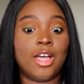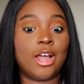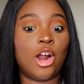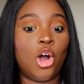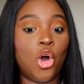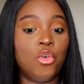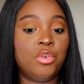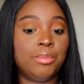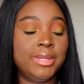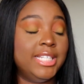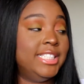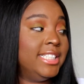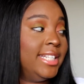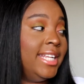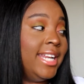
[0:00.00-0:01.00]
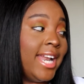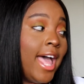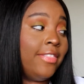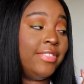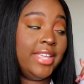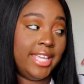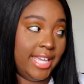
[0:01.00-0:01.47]
thought I over bleached it and
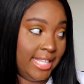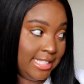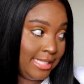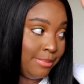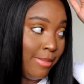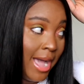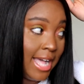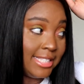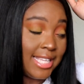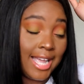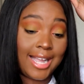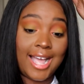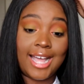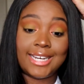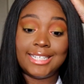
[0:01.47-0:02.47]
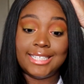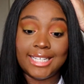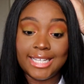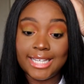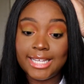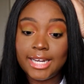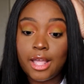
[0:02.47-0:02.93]
I think in spots I kind of
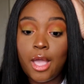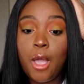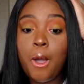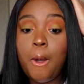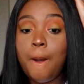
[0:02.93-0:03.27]
did.